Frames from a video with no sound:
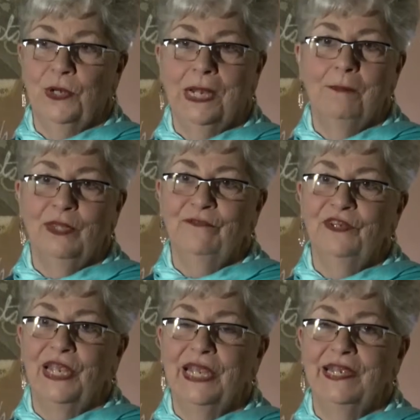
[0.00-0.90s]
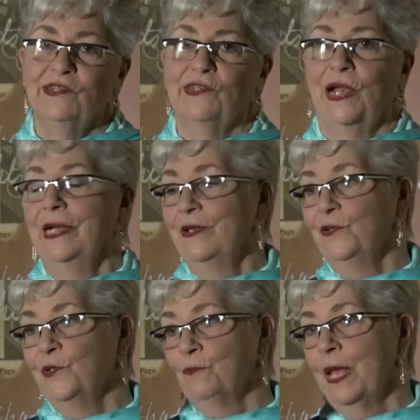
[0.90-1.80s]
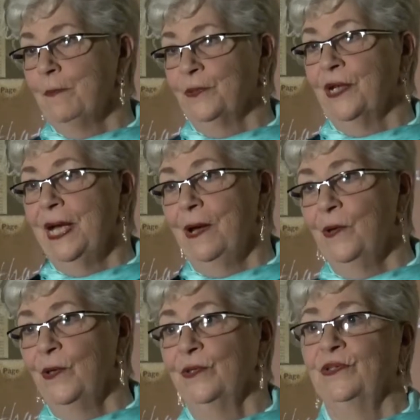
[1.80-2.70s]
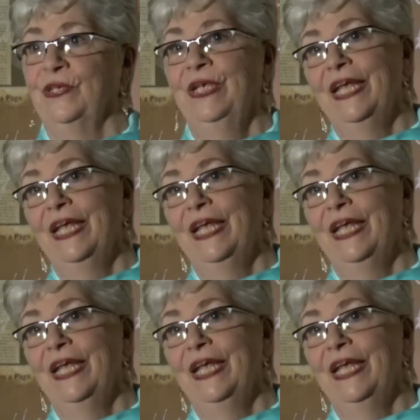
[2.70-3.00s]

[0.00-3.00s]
a couple of days, I used paper towels.